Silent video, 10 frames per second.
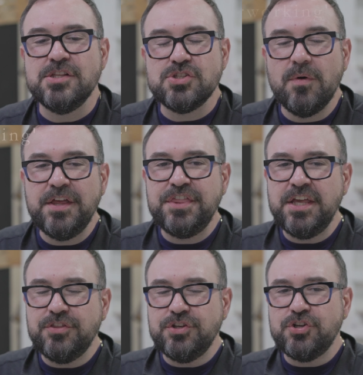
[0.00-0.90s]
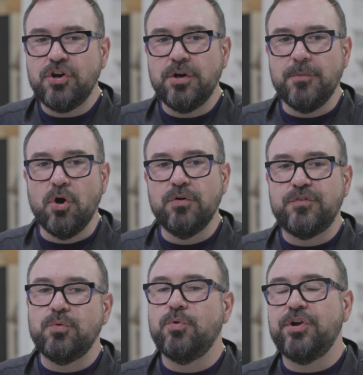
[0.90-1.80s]
So I think the term
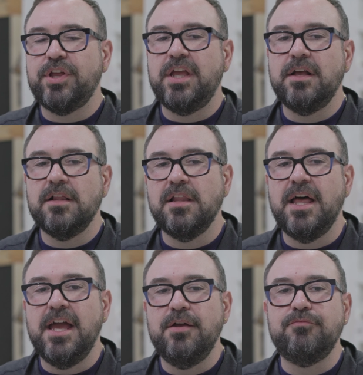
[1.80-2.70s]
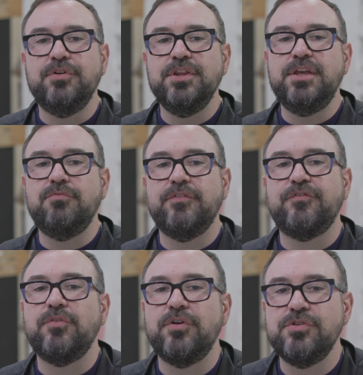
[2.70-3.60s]
overworking clay really
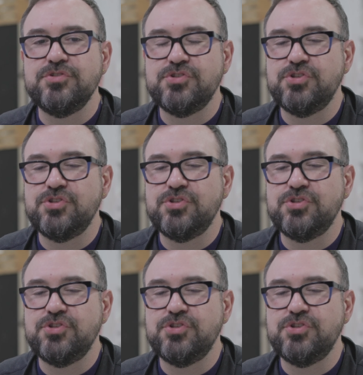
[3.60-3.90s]
refers